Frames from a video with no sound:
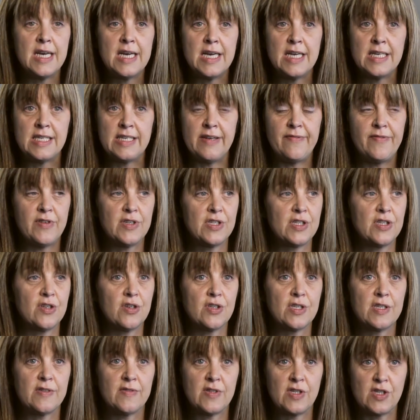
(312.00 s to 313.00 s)
different
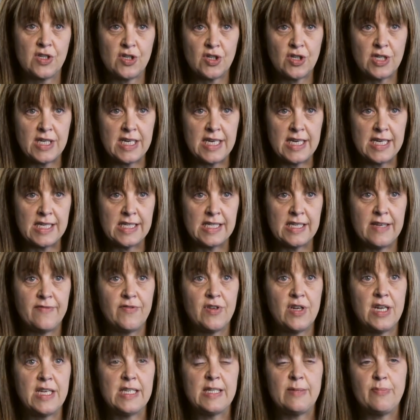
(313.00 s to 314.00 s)
sorts of studies, they've
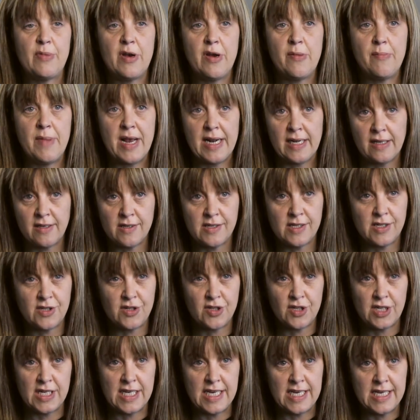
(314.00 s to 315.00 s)
done experimental
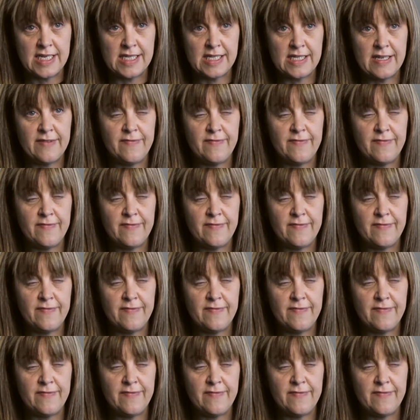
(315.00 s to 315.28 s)
studies,